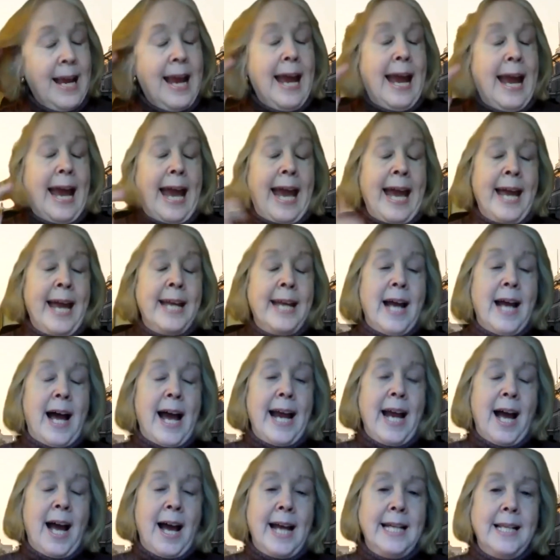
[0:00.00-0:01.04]
And I
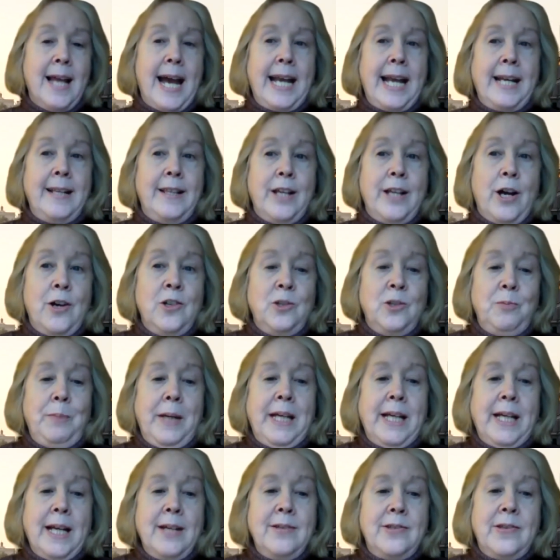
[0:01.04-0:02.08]
highlighted those
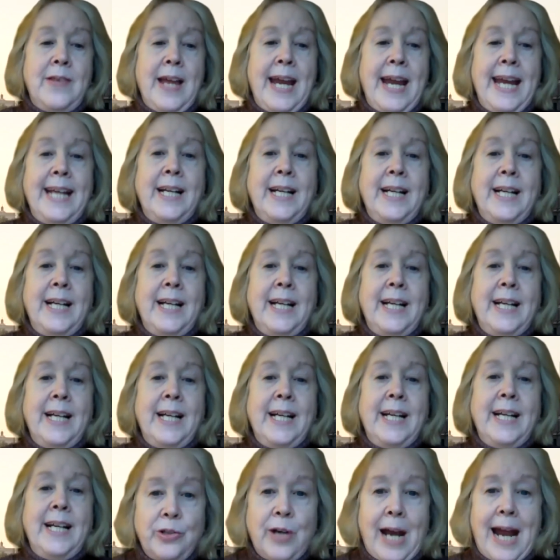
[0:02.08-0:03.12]
because they
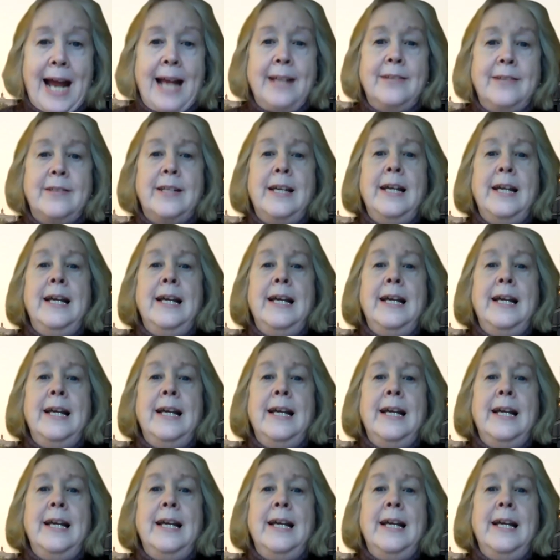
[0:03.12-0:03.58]
contrast